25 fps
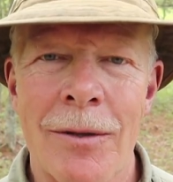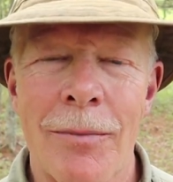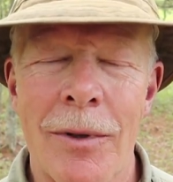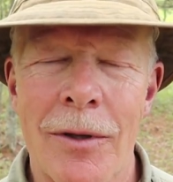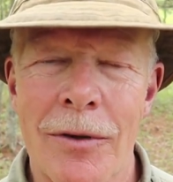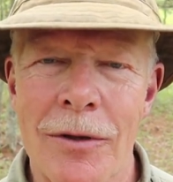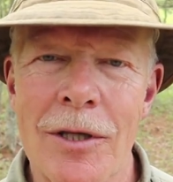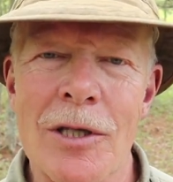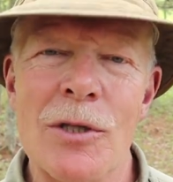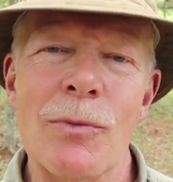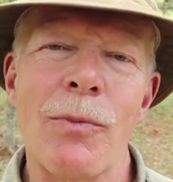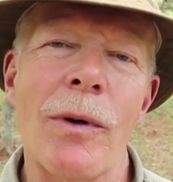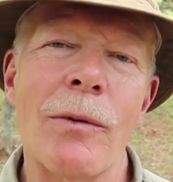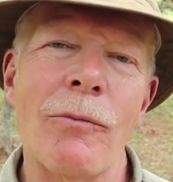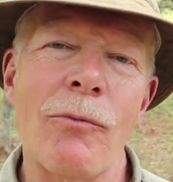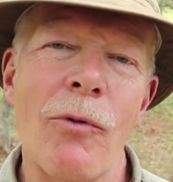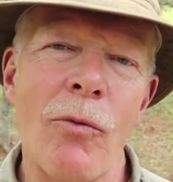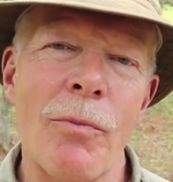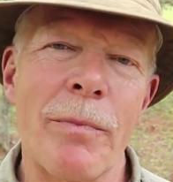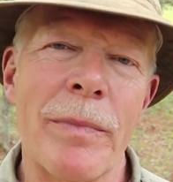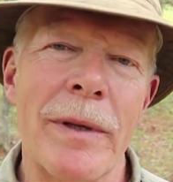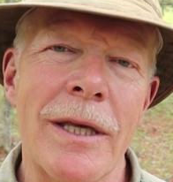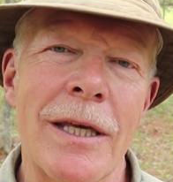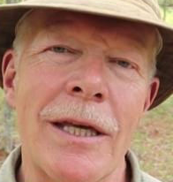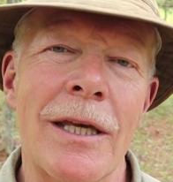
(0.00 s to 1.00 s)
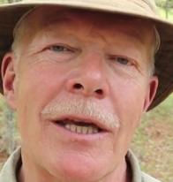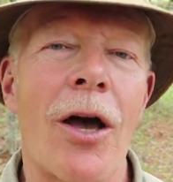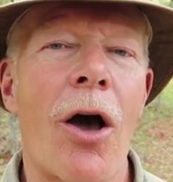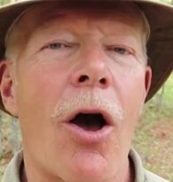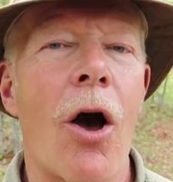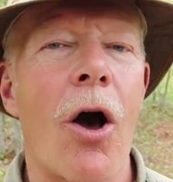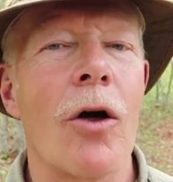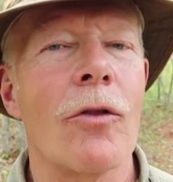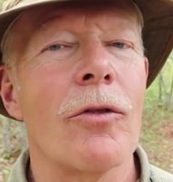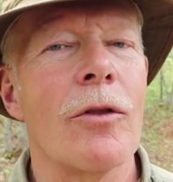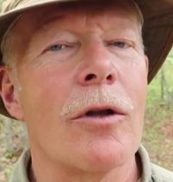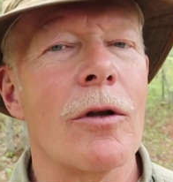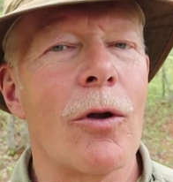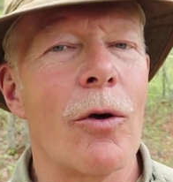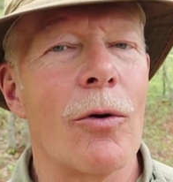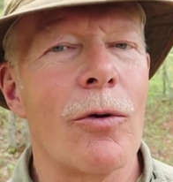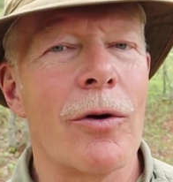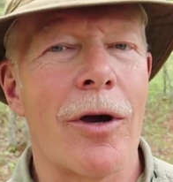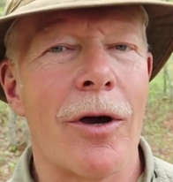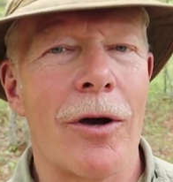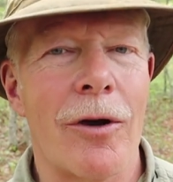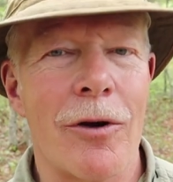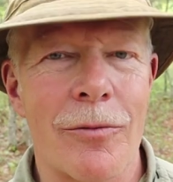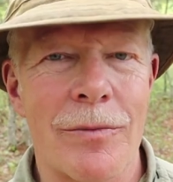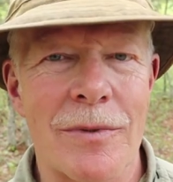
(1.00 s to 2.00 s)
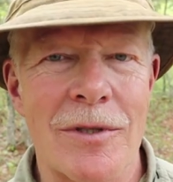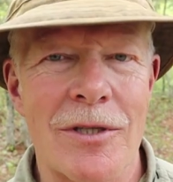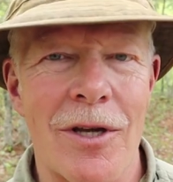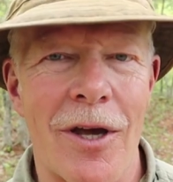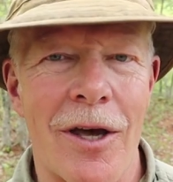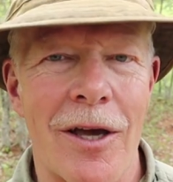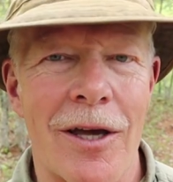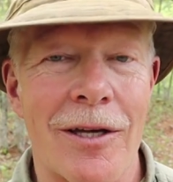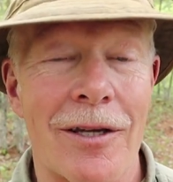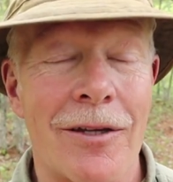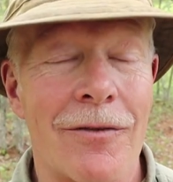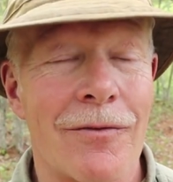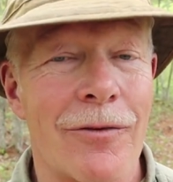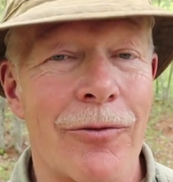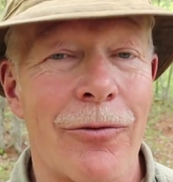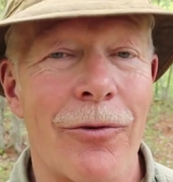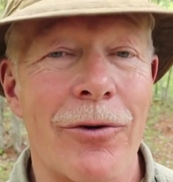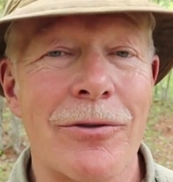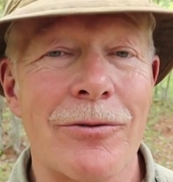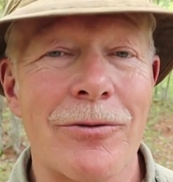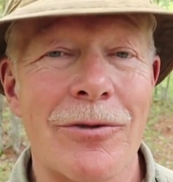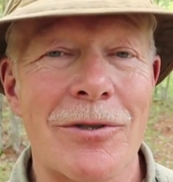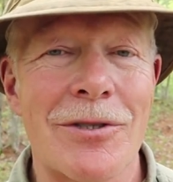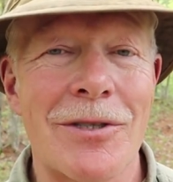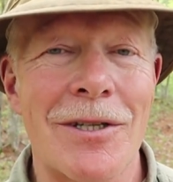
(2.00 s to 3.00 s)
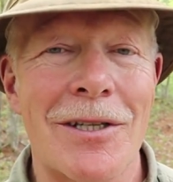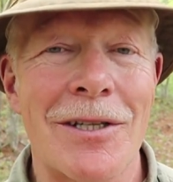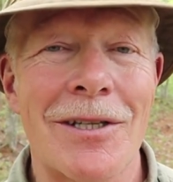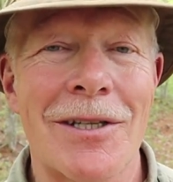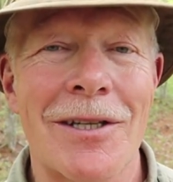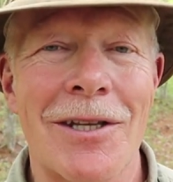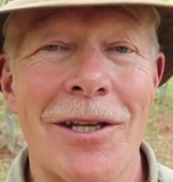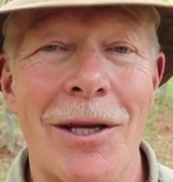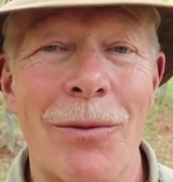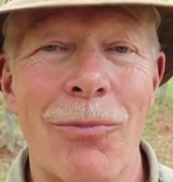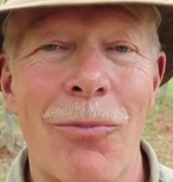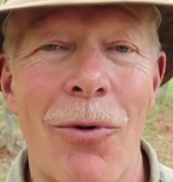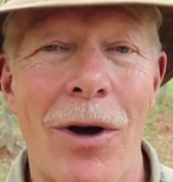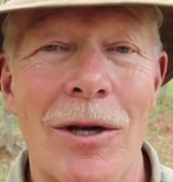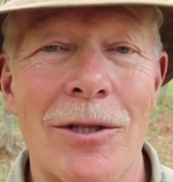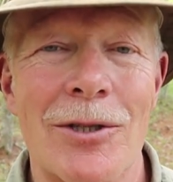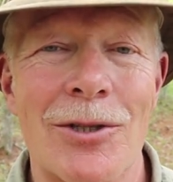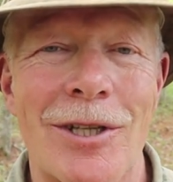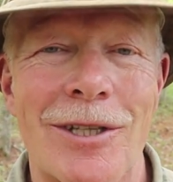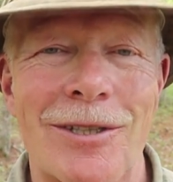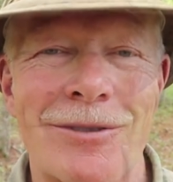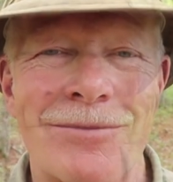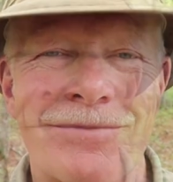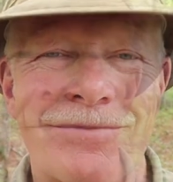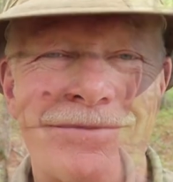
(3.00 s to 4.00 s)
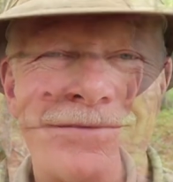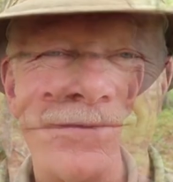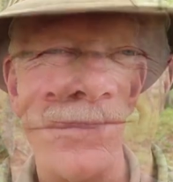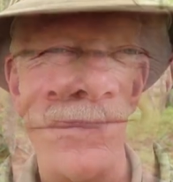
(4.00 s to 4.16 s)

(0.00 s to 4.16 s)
But this one will be on the low-carb side. If you're interested, keep watching.